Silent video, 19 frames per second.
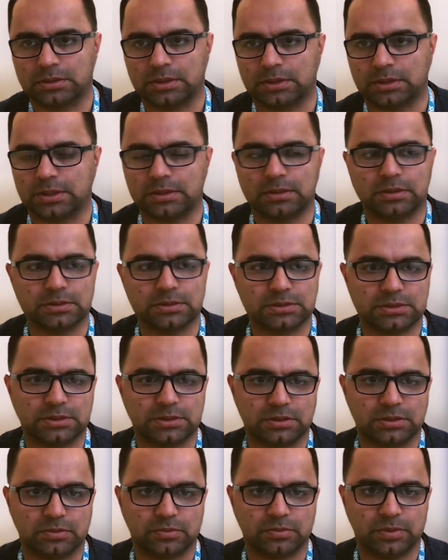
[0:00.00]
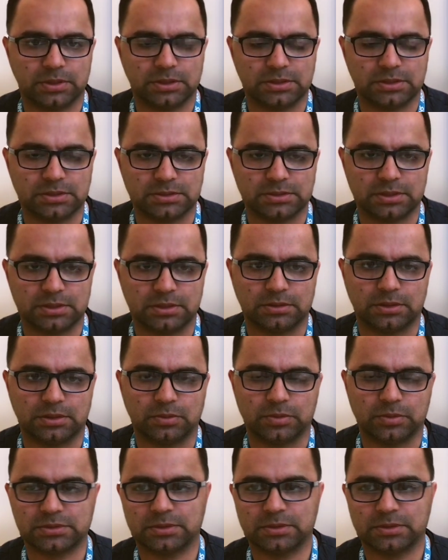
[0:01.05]
can ask their queries in the
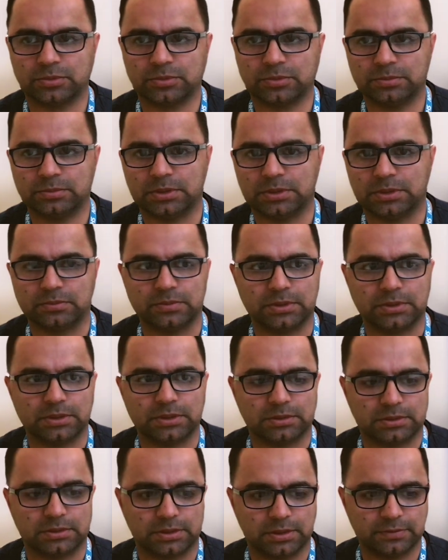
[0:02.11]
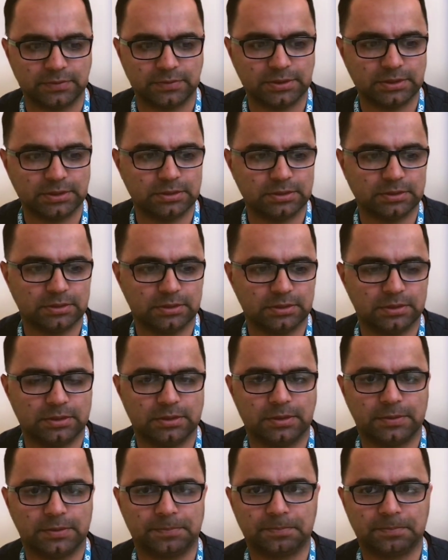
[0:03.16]
WhatsApp group that we are having.
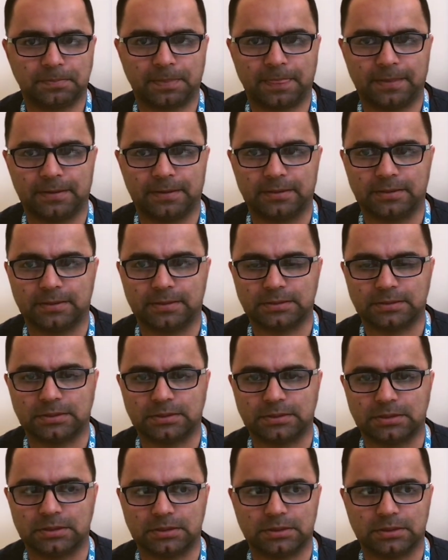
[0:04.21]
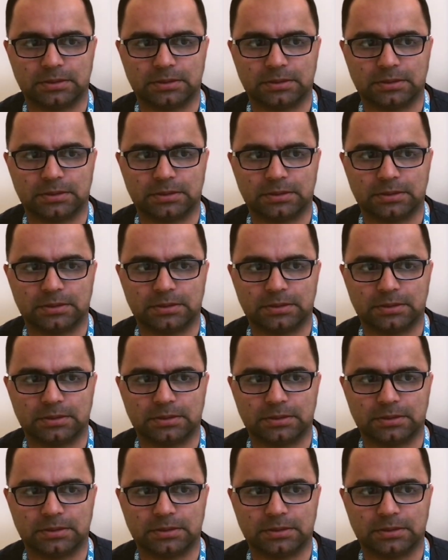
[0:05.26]
And